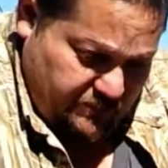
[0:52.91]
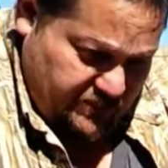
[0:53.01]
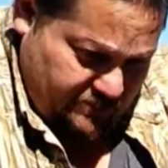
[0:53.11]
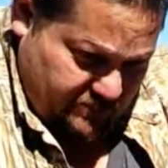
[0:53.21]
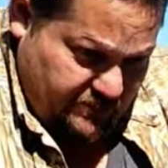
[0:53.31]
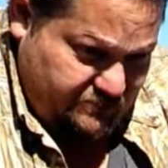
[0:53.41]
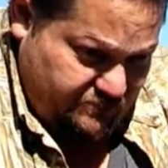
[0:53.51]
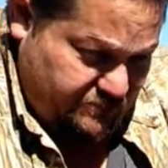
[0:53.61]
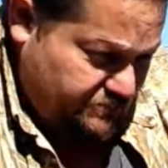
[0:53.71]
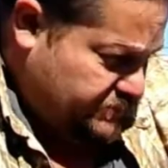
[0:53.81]

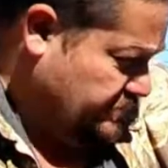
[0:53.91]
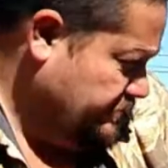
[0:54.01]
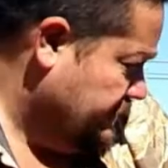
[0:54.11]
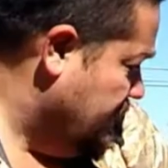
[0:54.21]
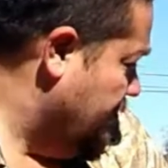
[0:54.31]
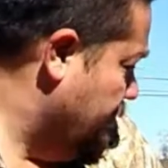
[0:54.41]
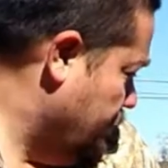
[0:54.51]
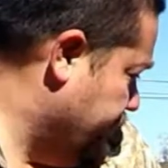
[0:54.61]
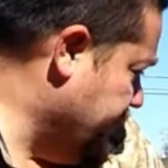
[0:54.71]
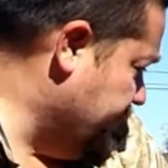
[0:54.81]
some more
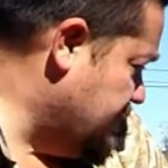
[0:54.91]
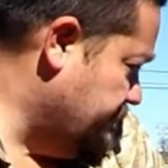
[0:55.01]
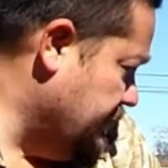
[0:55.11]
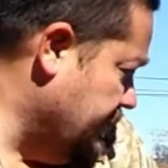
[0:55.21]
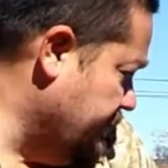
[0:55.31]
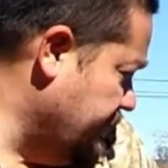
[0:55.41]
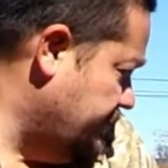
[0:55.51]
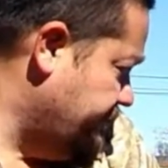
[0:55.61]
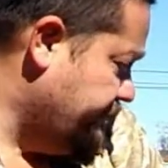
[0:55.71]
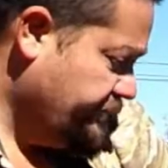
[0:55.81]
pigs to play with,
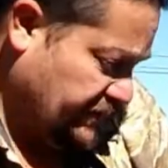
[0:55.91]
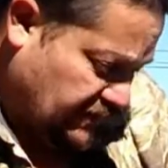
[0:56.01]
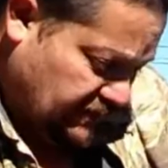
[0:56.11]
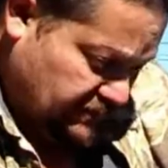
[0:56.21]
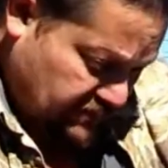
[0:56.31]
and